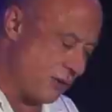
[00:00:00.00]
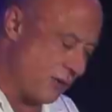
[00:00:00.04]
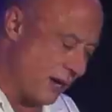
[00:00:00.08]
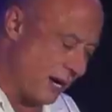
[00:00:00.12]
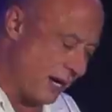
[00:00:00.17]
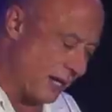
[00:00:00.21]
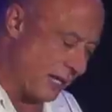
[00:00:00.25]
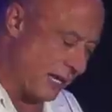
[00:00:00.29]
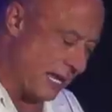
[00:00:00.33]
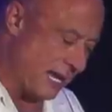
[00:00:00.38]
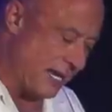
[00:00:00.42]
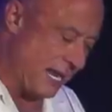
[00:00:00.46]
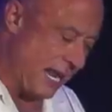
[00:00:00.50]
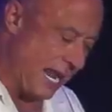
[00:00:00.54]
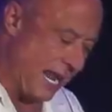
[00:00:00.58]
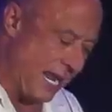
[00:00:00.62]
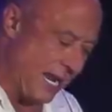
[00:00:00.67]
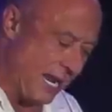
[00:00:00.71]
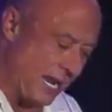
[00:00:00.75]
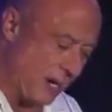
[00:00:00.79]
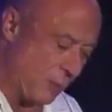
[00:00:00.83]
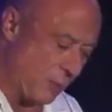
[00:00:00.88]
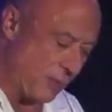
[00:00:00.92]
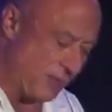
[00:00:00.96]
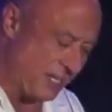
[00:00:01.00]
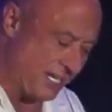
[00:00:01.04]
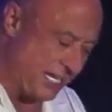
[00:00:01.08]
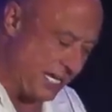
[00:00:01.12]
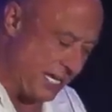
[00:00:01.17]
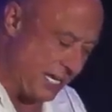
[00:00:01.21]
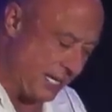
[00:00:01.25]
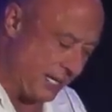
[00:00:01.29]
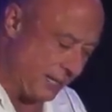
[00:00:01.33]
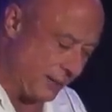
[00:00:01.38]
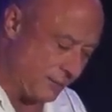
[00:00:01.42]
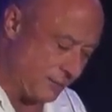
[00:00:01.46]
you're not allowed to hang out with
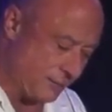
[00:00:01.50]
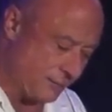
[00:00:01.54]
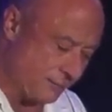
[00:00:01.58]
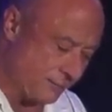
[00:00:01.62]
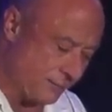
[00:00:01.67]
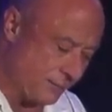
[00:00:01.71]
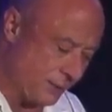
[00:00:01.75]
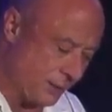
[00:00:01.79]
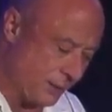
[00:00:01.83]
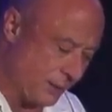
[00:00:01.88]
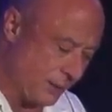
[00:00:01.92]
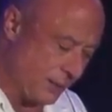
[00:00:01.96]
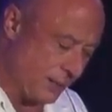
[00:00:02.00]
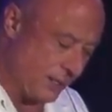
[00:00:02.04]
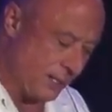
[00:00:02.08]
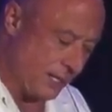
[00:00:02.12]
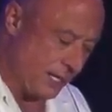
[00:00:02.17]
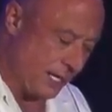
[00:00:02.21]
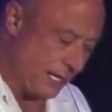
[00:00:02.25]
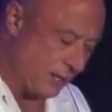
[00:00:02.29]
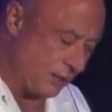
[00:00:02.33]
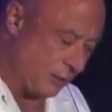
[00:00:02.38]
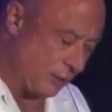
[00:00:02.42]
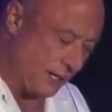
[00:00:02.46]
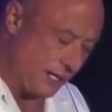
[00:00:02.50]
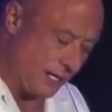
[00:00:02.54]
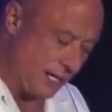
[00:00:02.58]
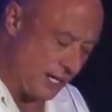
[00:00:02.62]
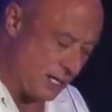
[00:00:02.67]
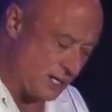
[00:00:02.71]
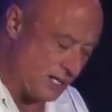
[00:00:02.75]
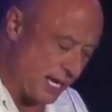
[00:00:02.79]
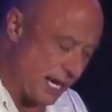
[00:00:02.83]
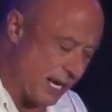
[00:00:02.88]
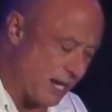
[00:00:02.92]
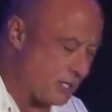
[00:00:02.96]
Keegan, including
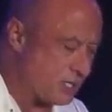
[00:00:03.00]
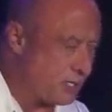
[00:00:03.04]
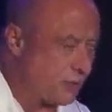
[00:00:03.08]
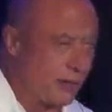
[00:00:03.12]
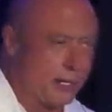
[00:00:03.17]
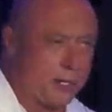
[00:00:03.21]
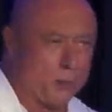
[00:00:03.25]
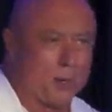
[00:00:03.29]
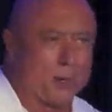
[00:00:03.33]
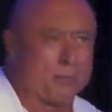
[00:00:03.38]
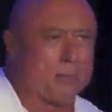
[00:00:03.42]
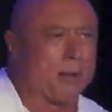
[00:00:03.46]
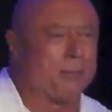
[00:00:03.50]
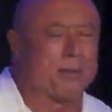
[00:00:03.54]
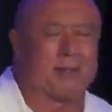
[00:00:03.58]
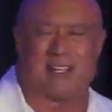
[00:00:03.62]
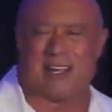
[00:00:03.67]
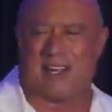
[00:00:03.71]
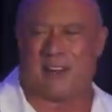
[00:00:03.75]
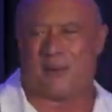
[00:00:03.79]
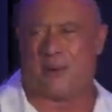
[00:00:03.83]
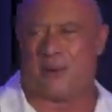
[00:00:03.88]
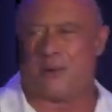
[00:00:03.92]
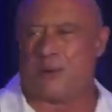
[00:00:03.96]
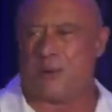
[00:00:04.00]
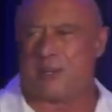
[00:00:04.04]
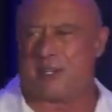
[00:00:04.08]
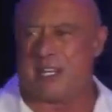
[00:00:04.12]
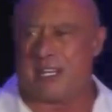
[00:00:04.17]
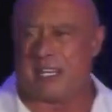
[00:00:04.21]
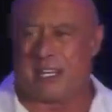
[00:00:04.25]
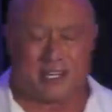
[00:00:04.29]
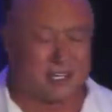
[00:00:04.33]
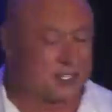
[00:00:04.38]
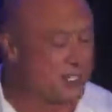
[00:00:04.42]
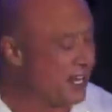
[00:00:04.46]
his house or anywhere public. I don't know who
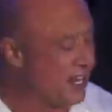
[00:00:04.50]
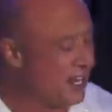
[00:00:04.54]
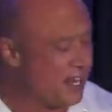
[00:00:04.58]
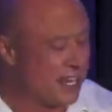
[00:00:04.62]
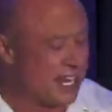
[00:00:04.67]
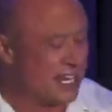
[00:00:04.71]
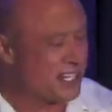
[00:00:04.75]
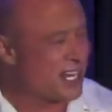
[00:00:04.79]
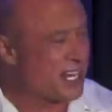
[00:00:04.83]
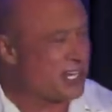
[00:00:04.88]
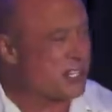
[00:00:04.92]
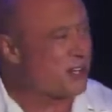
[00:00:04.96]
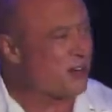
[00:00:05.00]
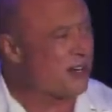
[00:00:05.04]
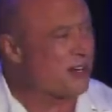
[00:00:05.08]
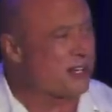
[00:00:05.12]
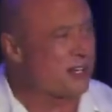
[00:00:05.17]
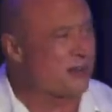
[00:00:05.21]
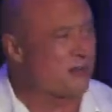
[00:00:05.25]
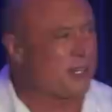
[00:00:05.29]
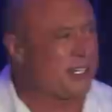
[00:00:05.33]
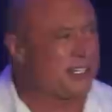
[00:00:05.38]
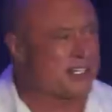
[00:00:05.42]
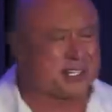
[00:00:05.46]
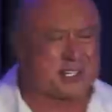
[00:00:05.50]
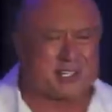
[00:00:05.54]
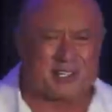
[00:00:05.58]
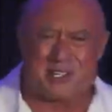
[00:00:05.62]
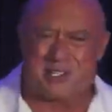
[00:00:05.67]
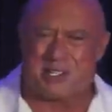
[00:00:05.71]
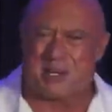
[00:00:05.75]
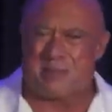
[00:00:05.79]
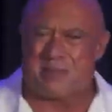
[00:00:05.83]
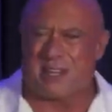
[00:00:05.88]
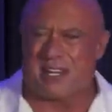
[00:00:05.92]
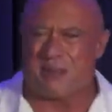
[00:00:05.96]
Keegan is. As I started to read this
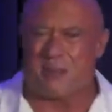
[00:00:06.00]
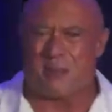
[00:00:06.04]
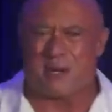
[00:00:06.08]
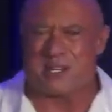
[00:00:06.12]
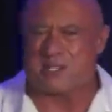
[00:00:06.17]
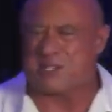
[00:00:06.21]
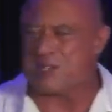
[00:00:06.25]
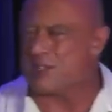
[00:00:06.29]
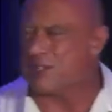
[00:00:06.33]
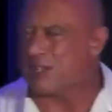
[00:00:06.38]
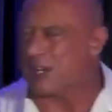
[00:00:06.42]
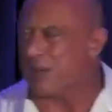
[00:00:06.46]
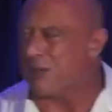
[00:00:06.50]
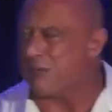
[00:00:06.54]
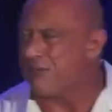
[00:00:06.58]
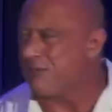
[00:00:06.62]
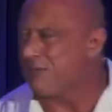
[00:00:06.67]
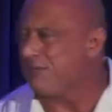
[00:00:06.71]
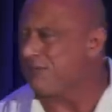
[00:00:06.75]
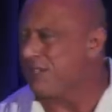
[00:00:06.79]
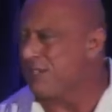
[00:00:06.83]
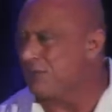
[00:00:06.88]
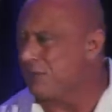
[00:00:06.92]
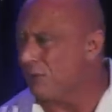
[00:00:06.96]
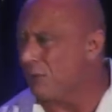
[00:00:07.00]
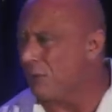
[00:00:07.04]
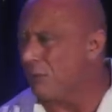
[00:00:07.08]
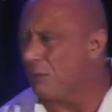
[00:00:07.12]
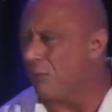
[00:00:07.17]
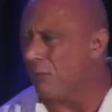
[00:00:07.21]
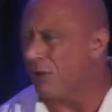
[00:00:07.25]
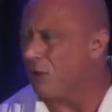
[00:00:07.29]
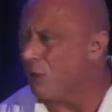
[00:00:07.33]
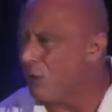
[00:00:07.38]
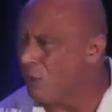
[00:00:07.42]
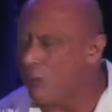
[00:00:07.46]
list, I'm thinking, what is this, like a 15-year-old
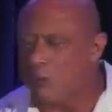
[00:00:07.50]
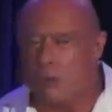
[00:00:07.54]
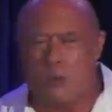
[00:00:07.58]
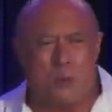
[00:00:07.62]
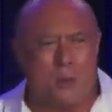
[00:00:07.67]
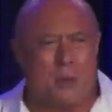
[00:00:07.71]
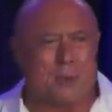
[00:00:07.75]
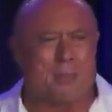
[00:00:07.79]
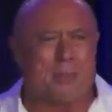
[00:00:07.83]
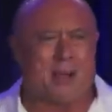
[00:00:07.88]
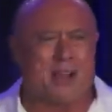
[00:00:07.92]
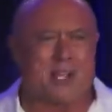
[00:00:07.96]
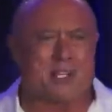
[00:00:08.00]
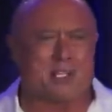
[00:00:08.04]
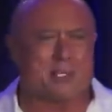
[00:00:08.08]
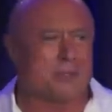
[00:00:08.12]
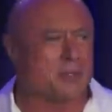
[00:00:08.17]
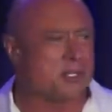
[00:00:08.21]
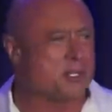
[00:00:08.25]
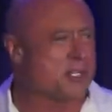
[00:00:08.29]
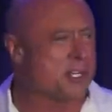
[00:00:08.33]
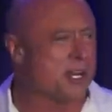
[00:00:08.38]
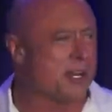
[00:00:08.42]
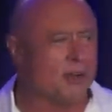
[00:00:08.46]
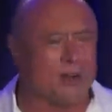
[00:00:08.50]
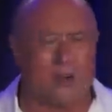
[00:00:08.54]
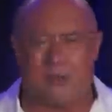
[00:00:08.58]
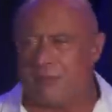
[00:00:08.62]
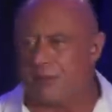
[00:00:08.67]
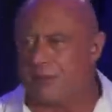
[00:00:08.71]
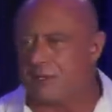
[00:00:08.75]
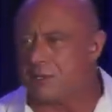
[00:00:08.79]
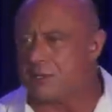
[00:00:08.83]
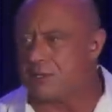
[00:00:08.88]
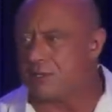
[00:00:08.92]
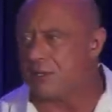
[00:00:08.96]
boy? Who would possibly sign off
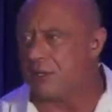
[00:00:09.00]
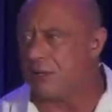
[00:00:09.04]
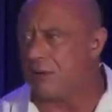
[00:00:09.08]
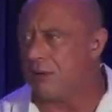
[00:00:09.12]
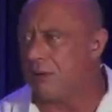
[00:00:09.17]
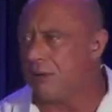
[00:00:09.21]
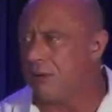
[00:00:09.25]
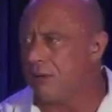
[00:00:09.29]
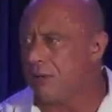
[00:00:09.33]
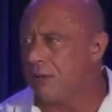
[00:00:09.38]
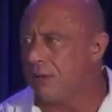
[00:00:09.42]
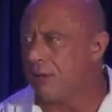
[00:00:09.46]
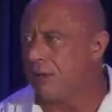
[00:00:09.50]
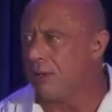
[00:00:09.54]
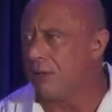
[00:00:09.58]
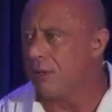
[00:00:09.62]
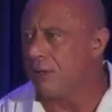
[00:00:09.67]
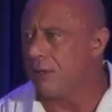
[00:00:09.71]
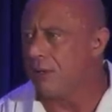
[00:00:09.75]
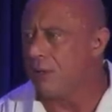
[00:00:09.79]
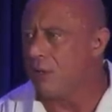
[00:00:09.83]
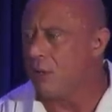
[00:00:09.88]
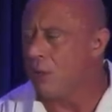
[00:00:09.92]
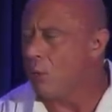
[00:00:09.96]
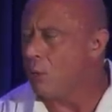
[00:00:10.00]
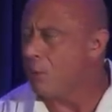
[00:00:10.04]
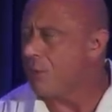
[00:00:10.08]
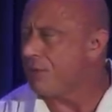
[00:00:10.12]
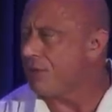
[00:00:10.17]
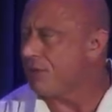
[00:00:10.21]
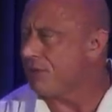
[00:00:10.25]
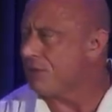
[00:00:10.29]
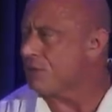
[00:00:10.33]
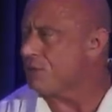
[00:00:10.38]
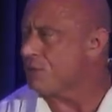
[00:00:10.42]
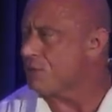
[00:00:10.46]
on this deal? Who would
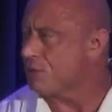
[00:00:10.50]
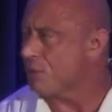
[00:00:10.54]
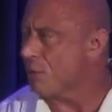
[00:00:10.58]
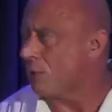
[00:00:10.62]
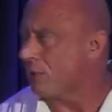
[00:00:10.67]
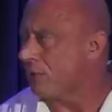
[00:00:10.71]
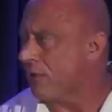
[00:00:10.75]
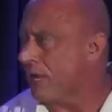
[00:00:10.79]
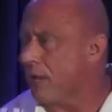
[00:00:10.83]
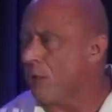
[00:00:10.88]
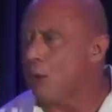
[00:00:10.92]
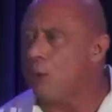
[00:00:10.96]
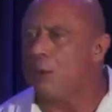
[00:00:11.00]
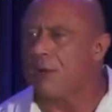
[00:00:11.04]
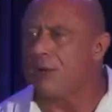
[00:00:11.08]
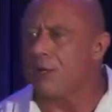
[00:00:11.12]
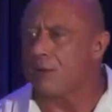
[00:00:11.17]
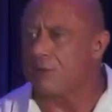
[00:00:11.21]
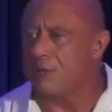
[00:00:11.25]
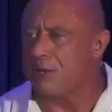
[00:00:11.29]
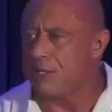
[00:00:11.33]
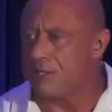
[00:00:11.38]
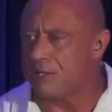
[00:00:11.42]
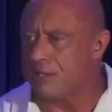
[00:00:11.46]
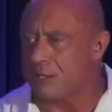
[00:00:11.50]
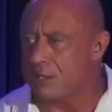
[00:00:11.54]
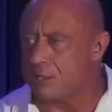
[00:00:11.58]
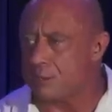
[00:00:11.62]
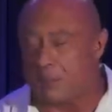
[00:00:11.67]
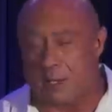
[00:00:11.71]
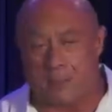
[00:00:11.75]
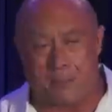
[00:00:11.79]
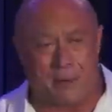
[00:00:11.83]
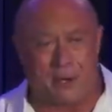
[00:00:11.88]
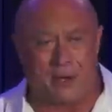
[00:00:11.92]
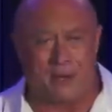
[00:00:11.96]
think this is okay? Who would agree to this?
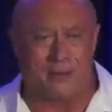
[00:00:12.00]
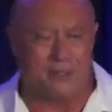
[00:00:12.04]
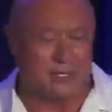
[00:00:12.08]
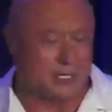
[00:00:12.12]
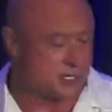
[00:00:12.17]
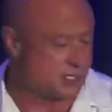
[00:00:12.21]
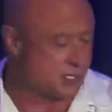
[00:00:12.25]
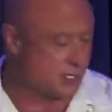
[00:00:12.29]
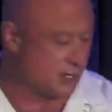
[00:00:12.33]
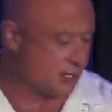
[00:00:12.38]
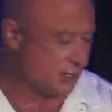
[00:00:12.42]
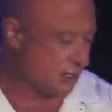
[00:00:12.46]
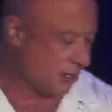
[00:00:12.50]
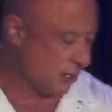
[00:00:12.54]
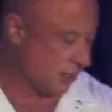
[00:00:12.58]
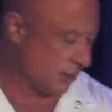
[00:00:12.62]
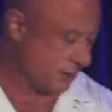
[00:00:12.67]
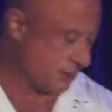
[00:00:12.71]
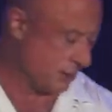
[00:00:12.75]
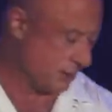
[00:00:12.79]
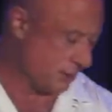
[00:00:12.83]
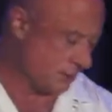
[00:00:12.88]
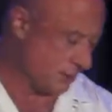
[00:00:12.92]
But apparently it's an adult.